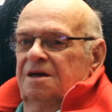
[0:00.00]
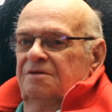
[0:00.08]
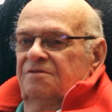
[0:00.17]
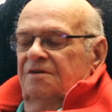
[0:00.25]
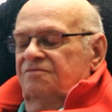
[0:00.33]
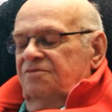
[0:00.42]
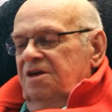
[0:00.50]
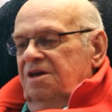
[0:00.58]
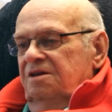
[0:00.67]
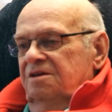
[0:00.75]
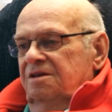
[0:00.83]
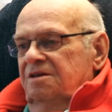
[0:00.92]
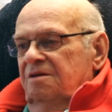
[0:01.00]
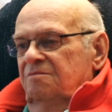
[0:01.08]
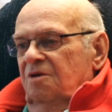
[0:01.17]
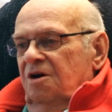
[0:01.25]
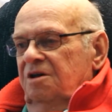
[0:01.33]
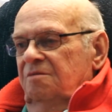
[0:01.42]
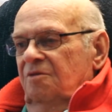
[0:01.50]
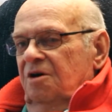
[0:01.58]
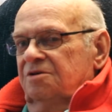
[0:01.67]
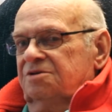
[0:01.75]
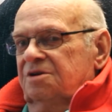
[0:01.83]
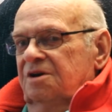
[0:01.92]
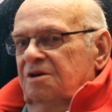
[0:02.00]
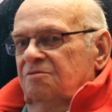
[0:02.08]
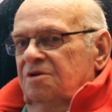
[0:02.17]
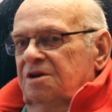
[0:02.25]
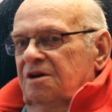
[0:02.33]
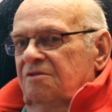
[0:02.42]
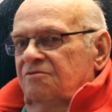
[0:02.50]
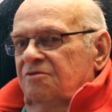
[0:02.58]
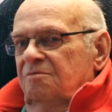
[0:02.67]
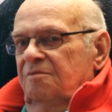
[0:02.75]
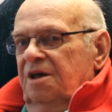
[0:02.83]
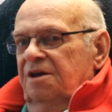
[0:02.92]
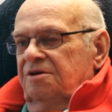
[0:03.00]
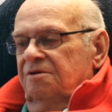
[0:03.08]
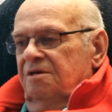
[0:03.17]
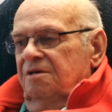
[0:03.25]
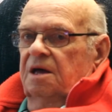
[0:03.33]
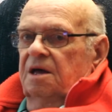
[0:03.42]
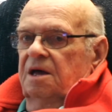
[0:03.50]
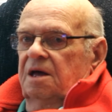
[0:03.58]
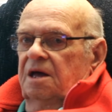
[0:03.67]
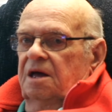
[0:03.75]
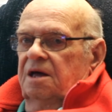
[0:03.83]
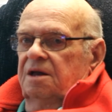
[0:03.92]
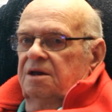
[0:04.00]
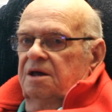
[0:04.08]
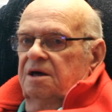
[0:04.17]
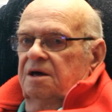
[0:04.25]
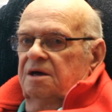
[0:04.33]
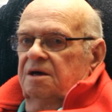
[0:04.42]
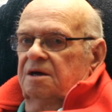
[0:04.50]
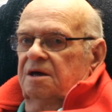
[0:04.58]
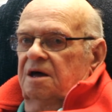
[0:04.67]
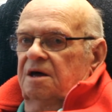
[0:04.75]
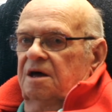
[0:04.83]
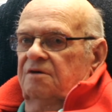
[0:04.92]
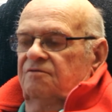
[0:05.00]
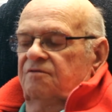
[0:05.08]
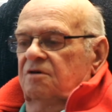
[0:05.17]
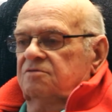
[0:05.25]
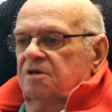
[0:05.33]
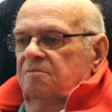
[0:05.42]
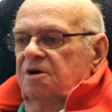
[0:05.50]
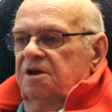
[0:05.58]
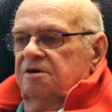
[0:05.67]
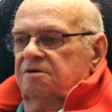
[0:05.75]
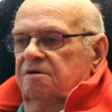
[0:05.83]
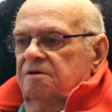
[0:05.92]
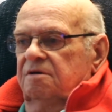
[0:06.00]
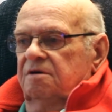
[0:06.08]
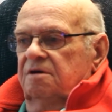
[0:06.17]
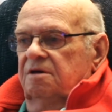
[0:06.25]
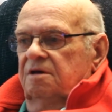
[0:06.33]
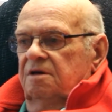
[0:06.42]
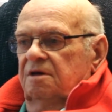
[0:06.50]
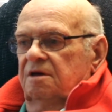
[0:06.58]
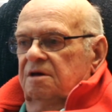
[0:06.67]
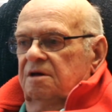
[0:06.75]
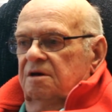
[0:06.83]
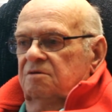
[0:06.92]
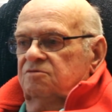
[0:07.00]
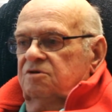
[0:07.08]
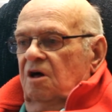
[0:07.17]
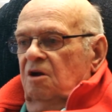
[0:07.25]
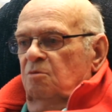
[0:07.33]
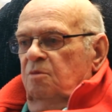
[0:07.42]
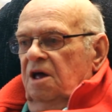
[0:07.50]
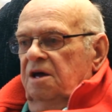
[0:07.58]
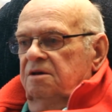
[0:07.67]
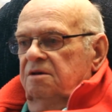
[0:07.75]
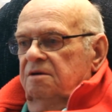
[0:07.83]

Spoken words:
15. Then Marty Marks and I went down for a medical, and I flunked the medical. I was colorblind.